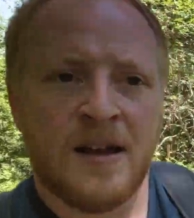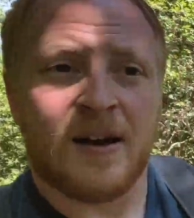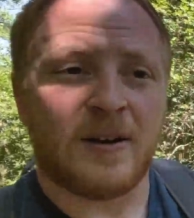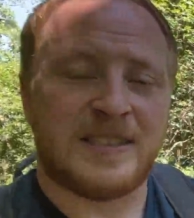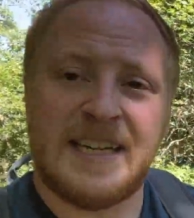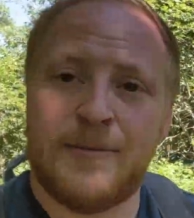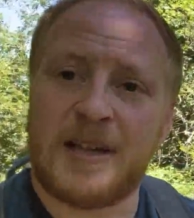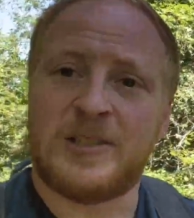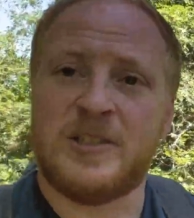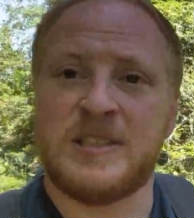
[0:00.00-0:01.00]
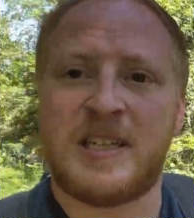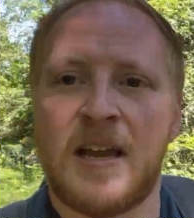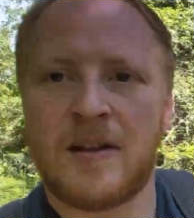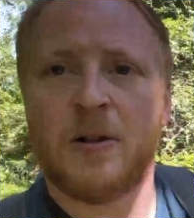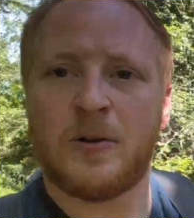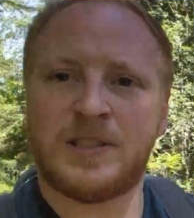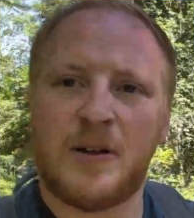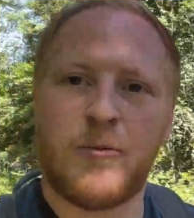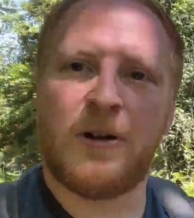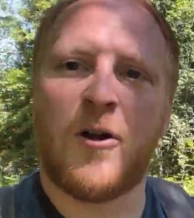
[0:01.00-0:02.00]
Our team actually just closed
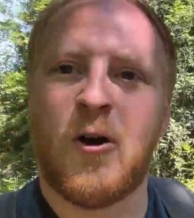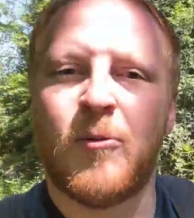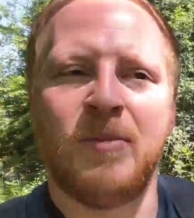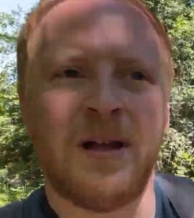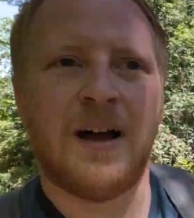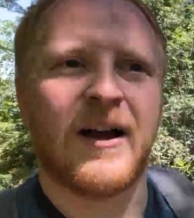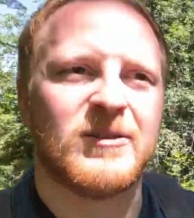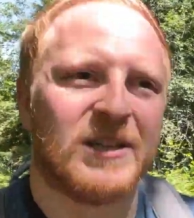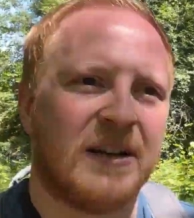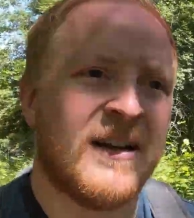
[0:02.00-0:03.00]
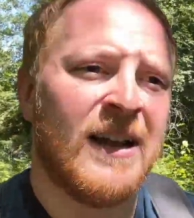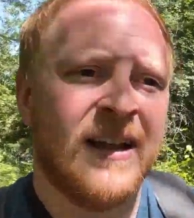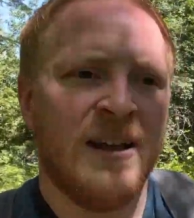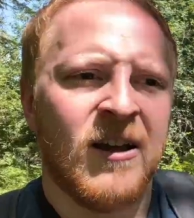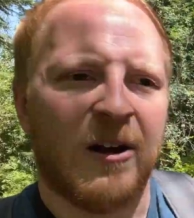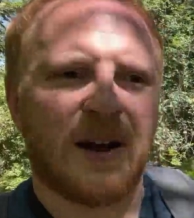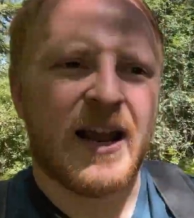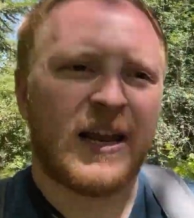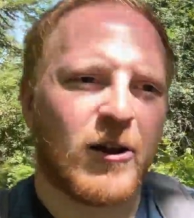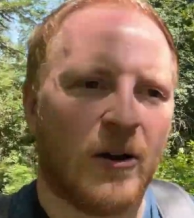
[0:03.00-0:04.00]
on one home. It was on an
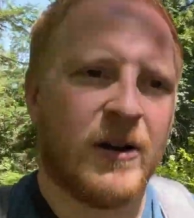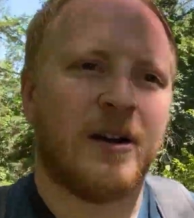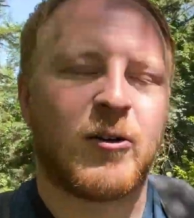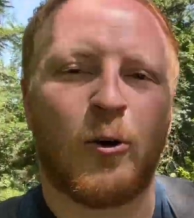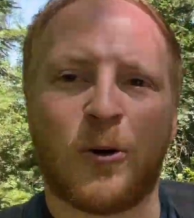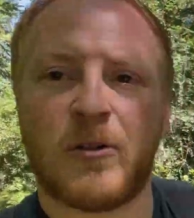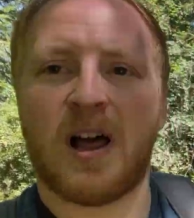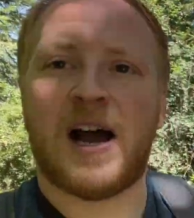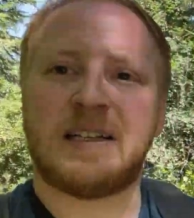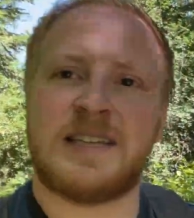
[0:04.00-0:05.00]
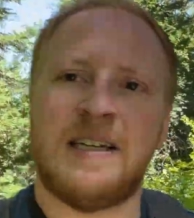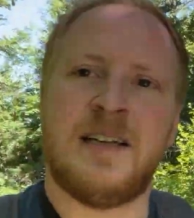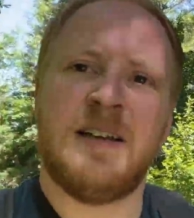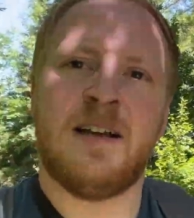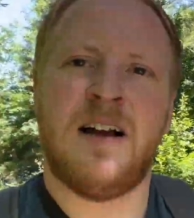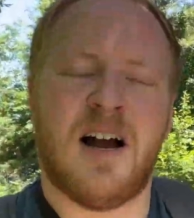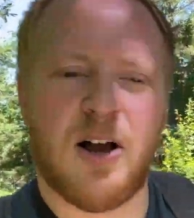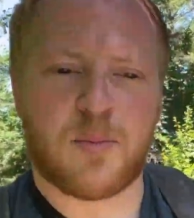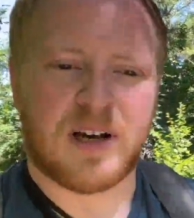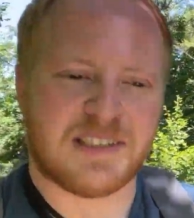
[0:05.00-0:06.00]
acre corner lot,
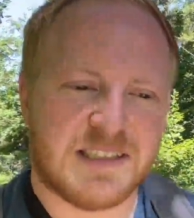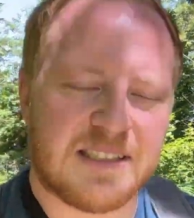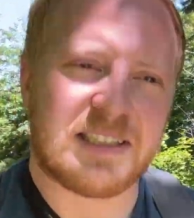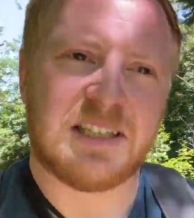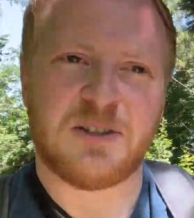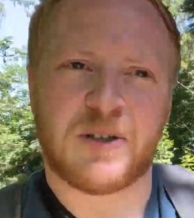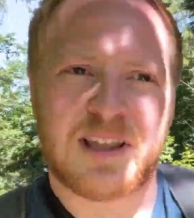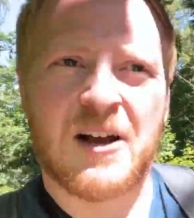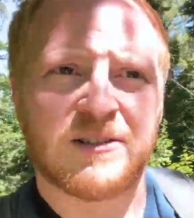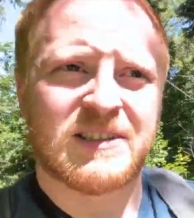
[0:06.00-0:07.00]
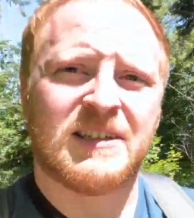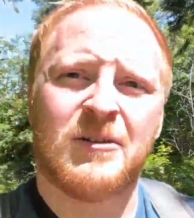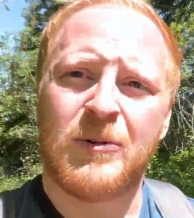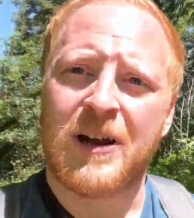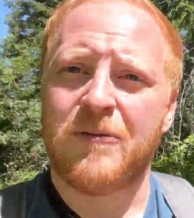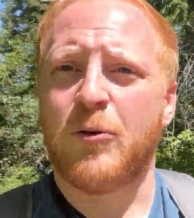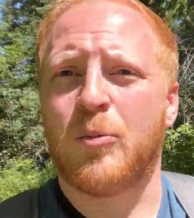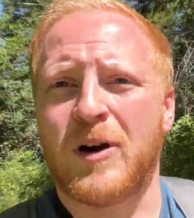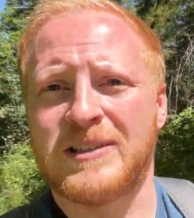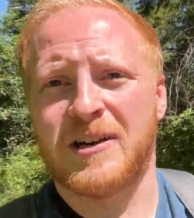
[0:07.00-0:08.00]
priced at $600,000. We got a full
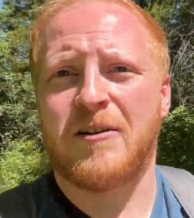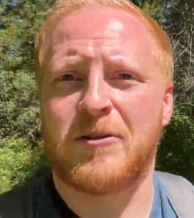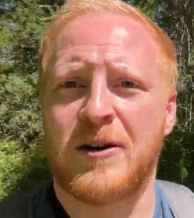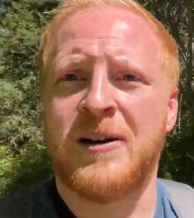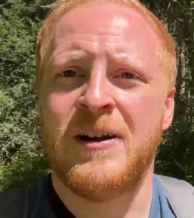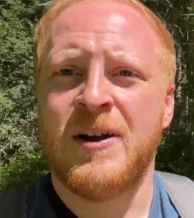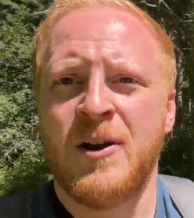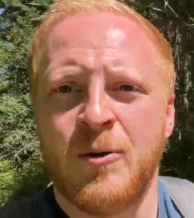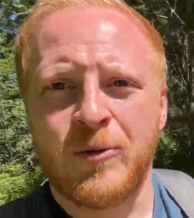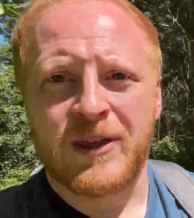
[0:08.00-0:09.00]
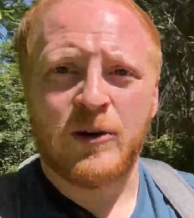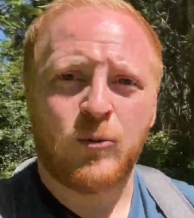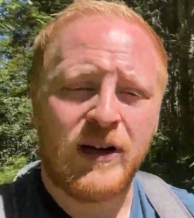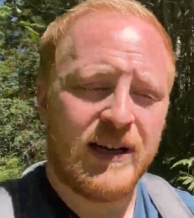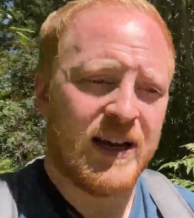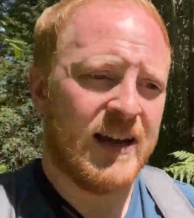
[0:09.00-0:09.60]
price offer within a week.